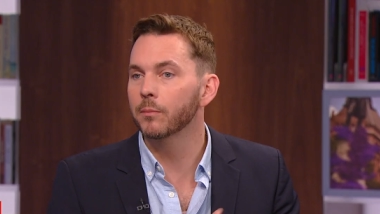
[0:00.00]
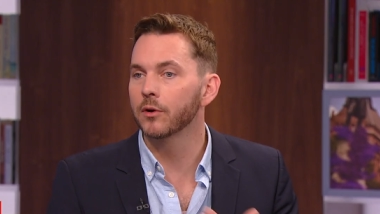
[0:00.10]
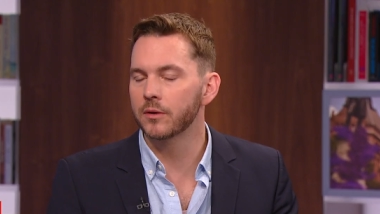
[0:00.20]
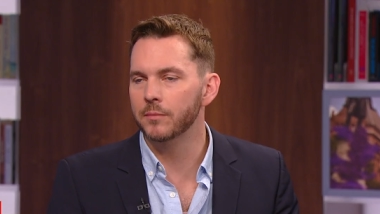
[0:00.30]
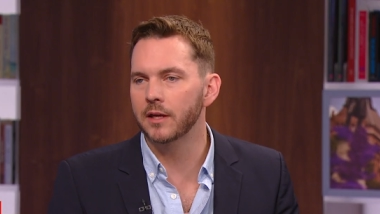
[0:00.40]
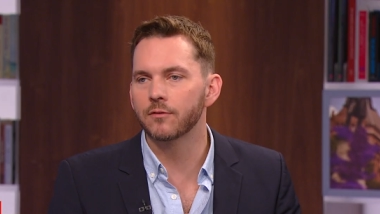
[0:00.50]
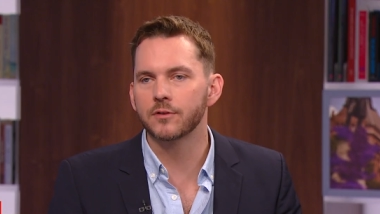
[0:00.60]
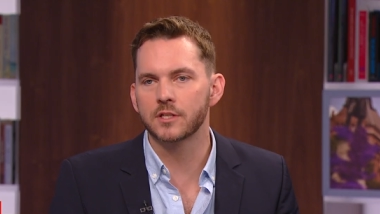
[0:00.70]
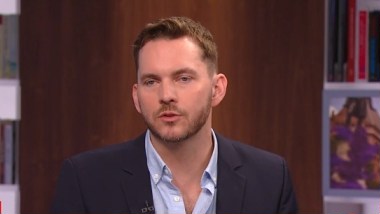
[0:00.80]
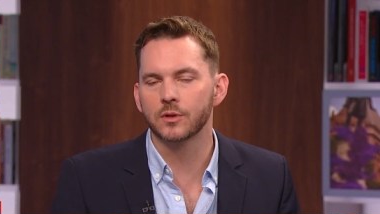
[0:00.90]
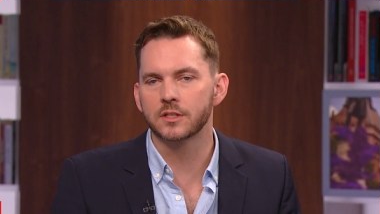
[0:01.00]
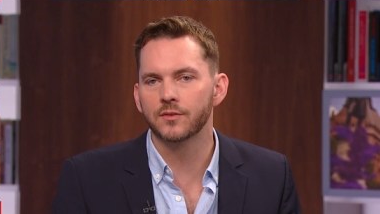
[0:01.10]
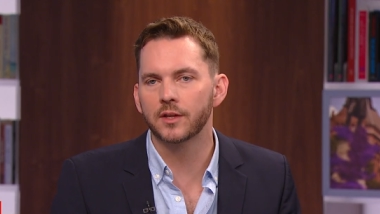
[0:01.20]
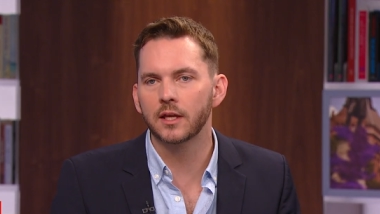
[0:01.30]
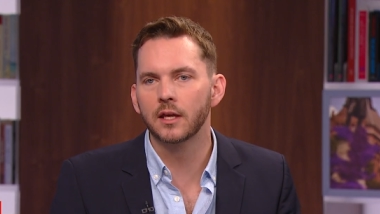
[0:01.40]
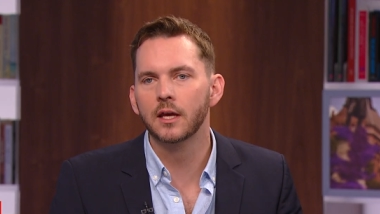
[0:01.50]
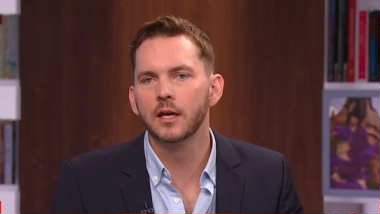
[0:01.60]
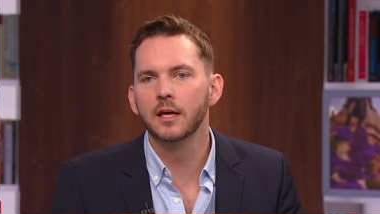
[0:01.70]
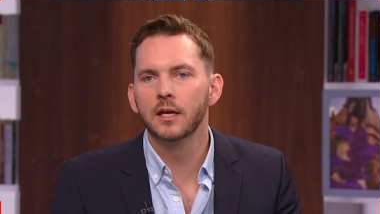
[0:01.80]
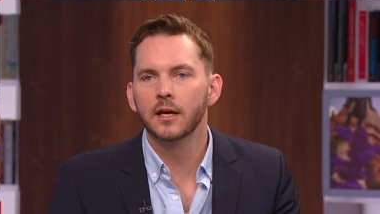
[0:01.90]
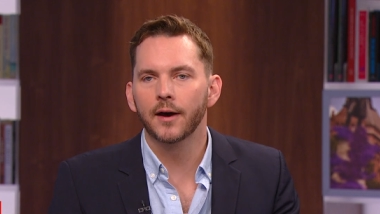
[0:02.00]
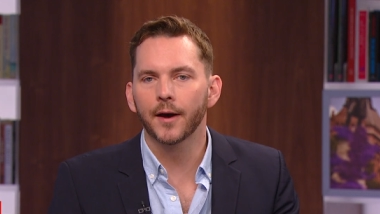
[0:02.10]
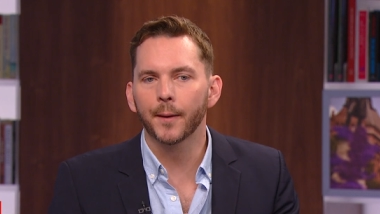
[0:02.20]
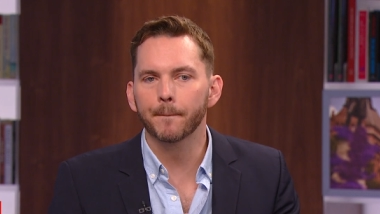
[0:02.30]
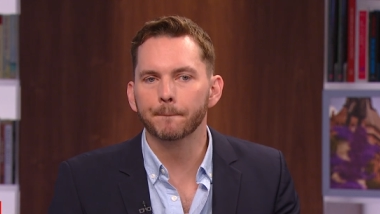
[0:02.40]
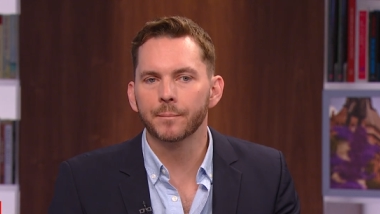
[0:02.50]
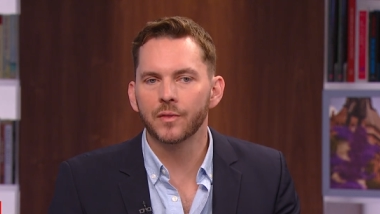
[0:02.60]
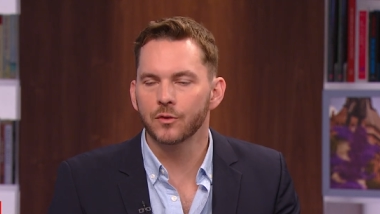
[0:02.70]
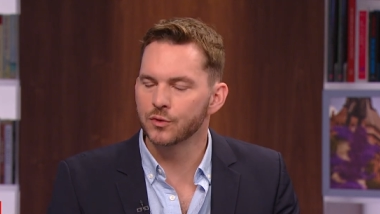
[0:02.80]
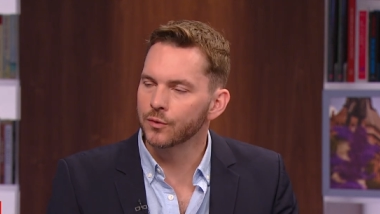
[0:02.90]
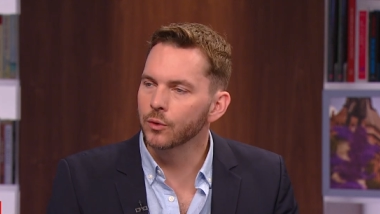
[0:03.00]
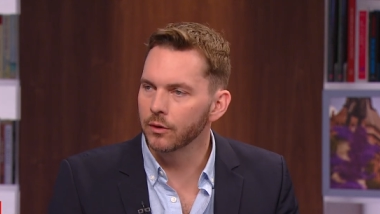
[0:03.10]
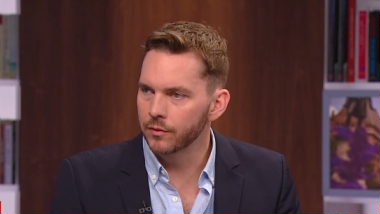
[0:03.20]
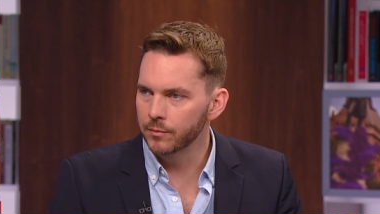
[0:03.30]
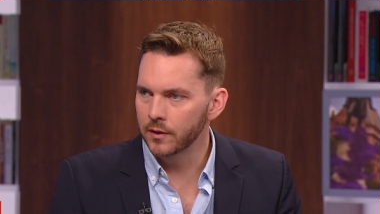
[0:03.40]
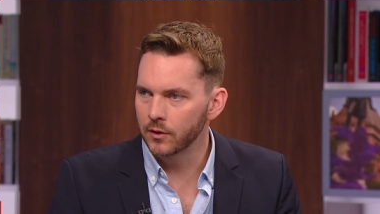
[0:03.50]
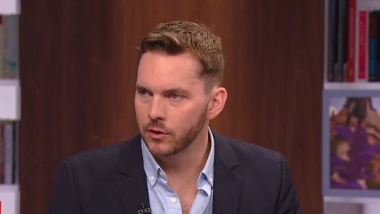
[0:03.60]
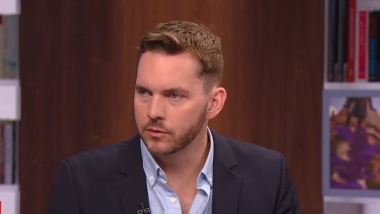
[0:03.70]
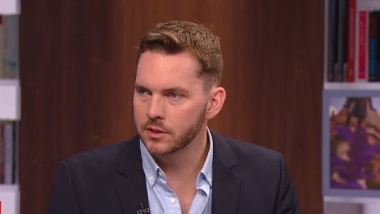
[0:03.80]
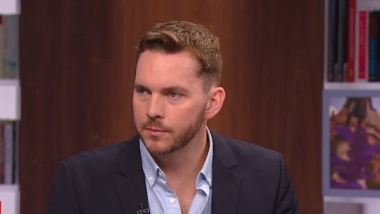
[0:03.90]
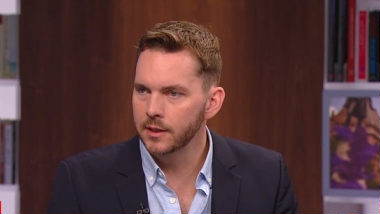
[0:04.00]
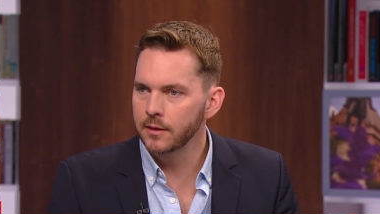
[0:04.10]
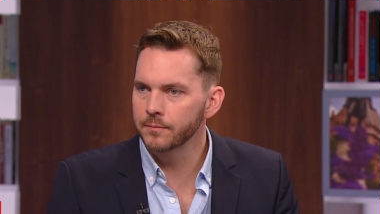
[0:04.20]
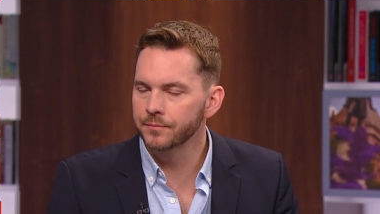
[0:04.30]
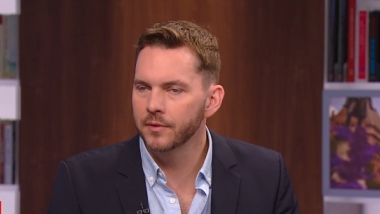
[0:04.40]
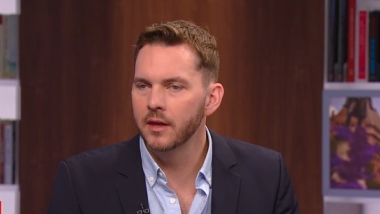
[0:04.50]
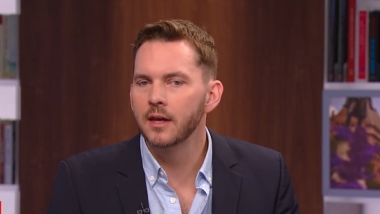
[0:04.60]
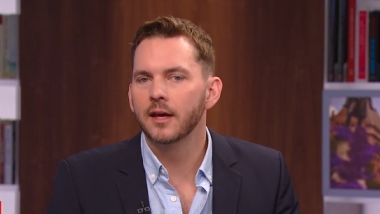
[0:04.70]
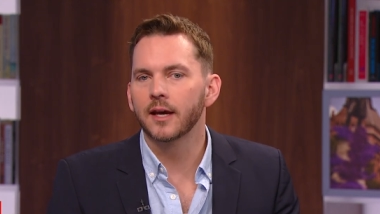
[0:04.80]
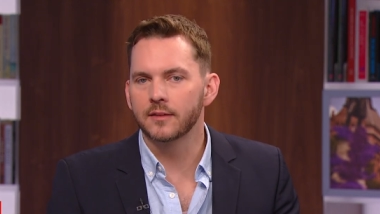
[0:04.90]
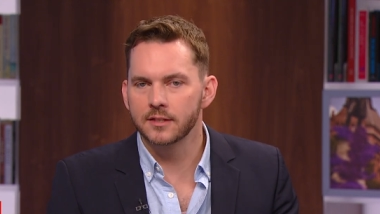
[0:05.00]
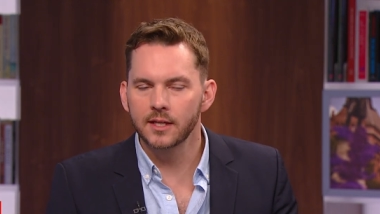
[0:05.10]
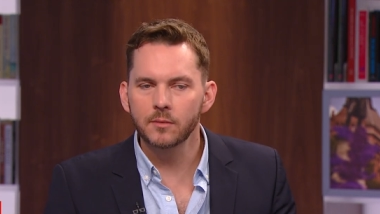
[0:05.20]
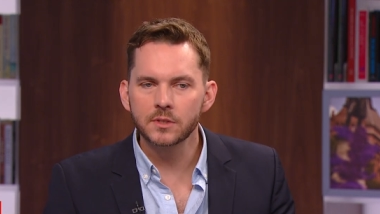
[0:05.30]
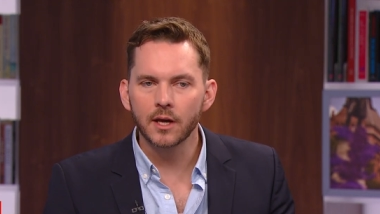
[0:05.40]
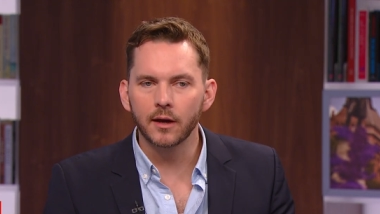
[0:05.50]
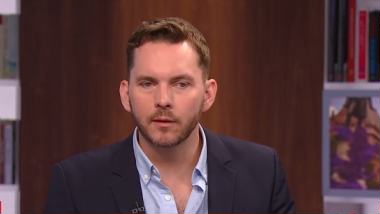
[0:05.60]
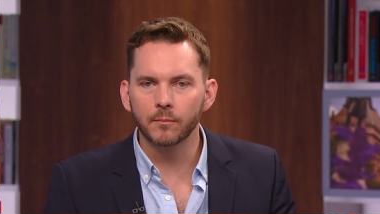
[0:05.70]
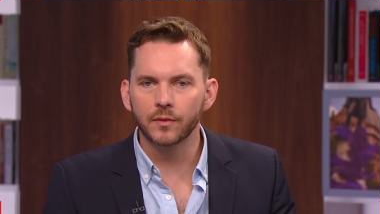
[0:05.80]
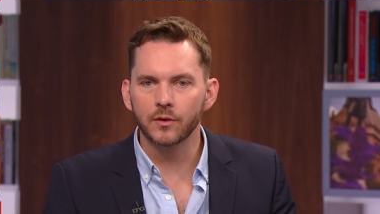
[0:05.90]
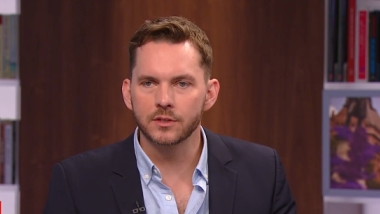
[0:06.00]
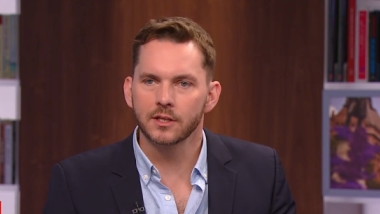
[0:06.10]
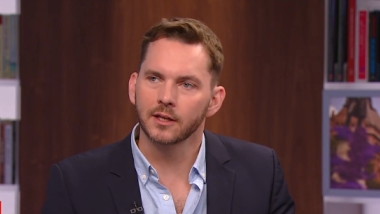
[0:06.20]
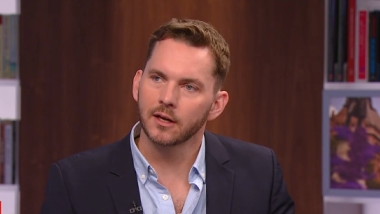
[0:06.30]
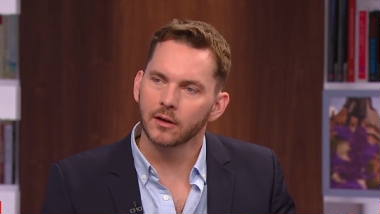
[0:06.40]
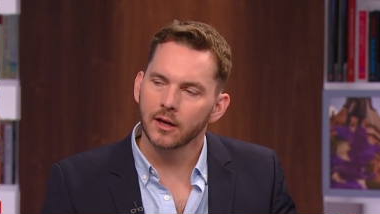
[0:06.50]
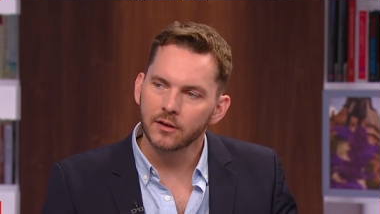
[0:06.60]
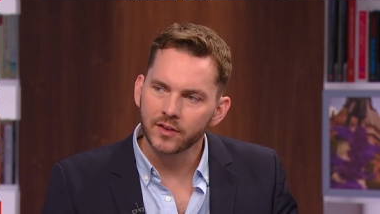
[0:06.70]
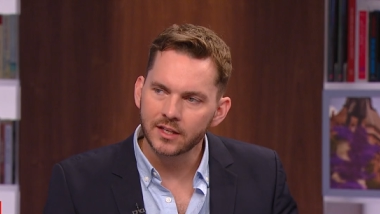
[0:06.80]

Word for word: people could meet for sexual activity, um, there's fewer of them than there used to be. At the same time, there's like a kind of